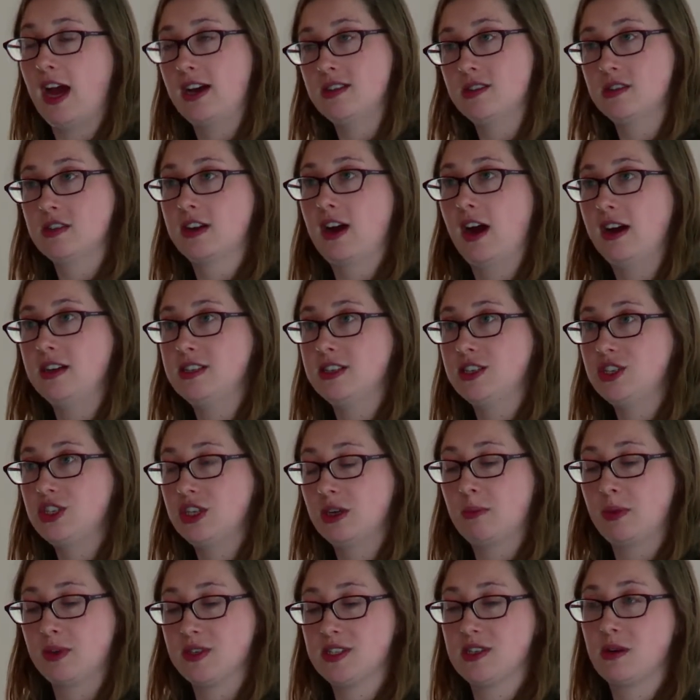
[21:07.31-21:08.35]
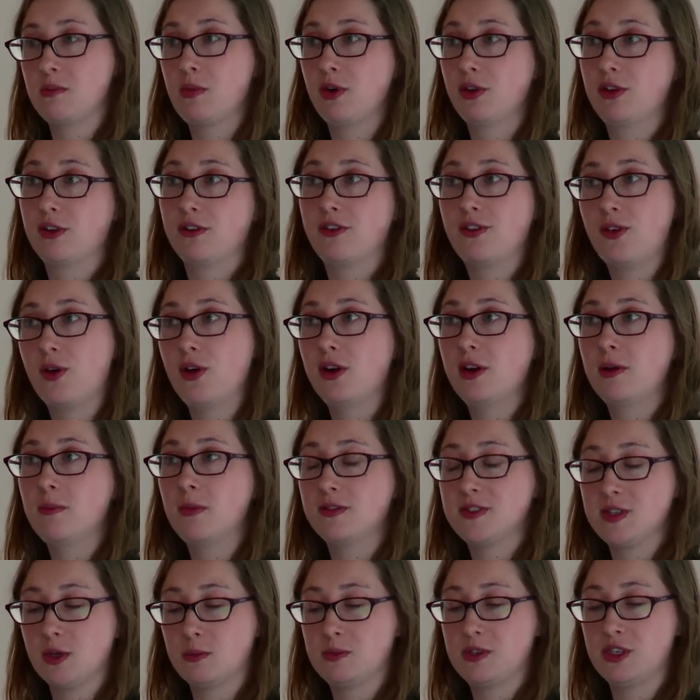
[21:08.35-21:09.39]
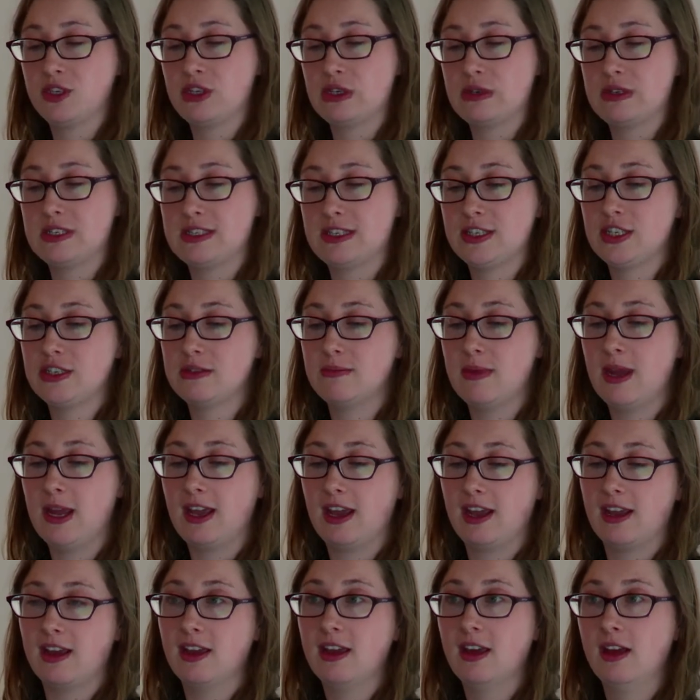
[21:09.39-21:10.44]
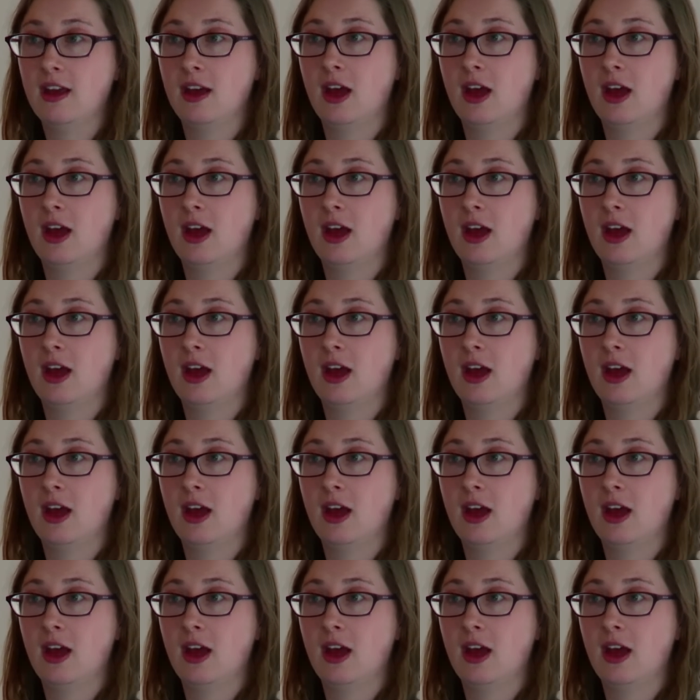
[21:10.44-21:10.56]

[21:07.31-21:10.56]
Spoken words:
adult guardianship or some other form of substitute decision-making,